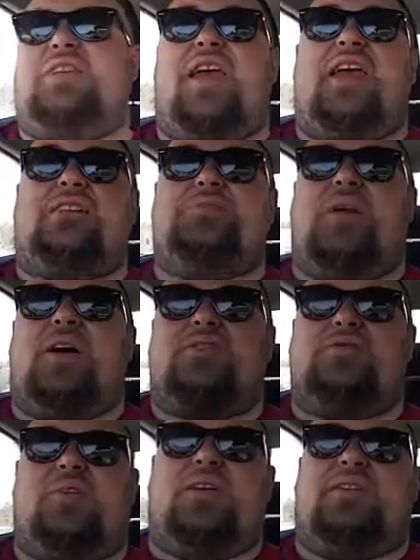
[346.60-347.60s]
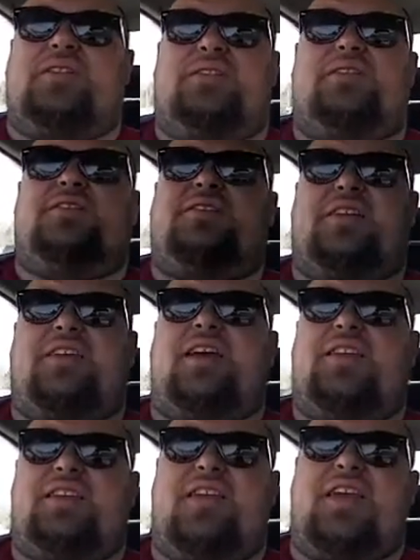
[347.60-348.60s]
Xbox One, until they
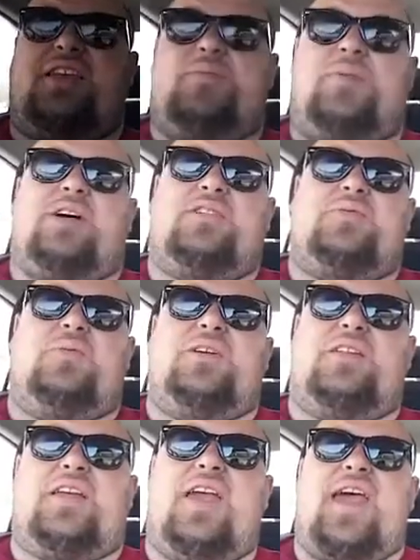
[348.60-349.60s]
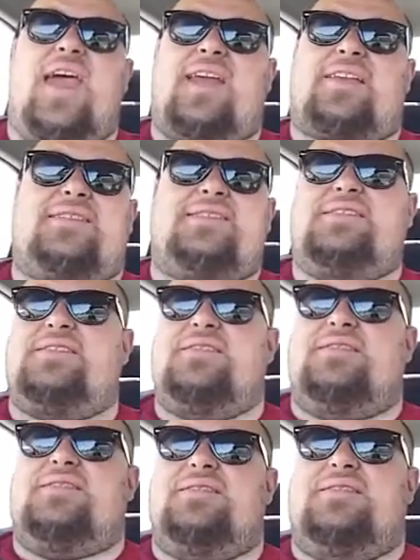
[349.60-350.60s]
got the Xbox One X,
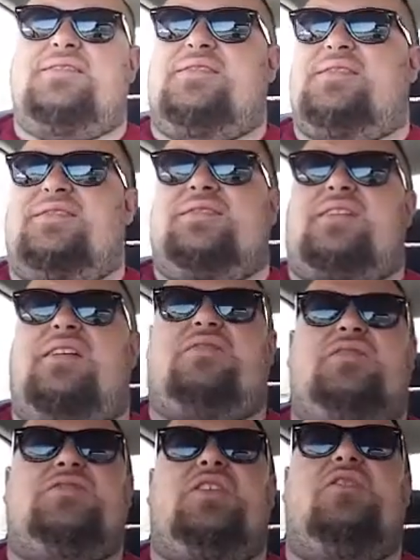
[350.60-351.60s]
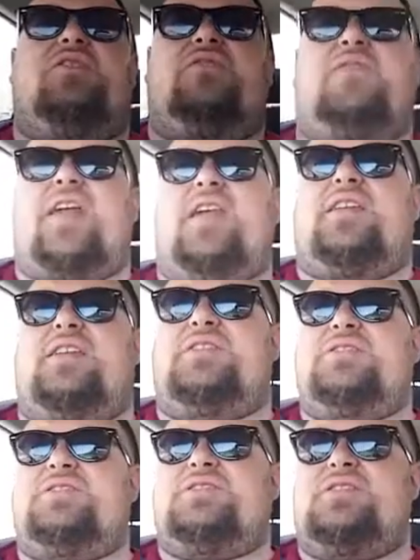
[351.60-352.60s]
there was no
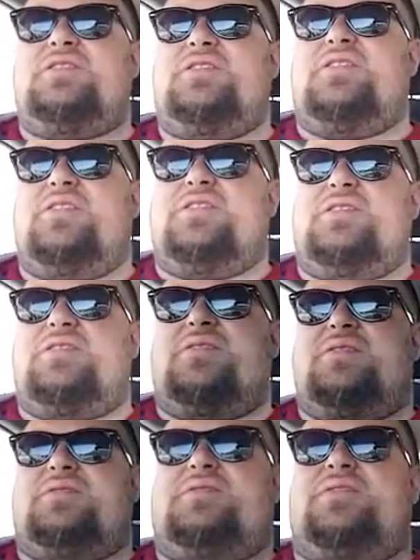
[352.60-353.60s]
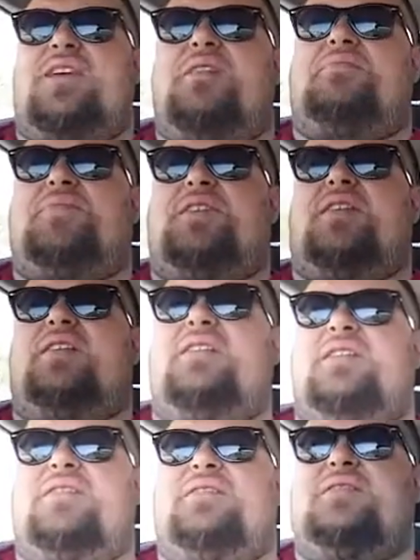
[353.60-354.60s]
advantage. Except
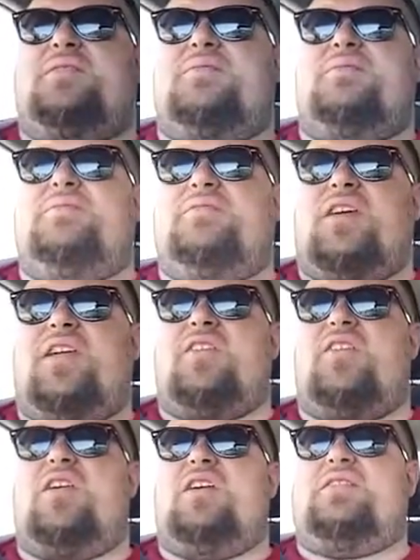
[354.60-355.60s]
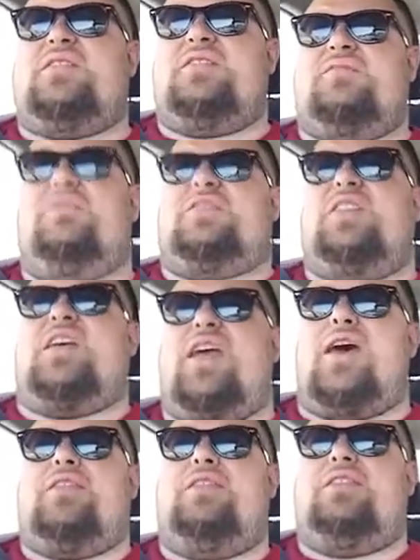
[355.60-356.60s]
later on when they
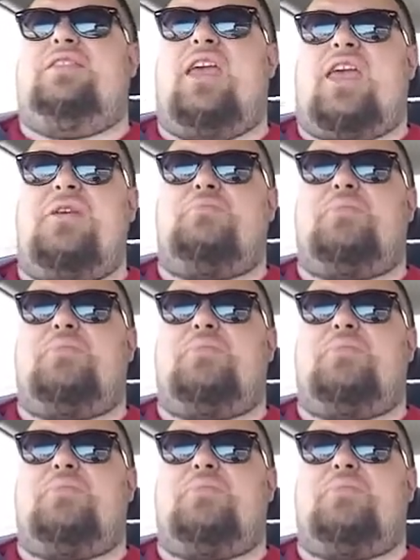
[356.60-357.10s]
had Game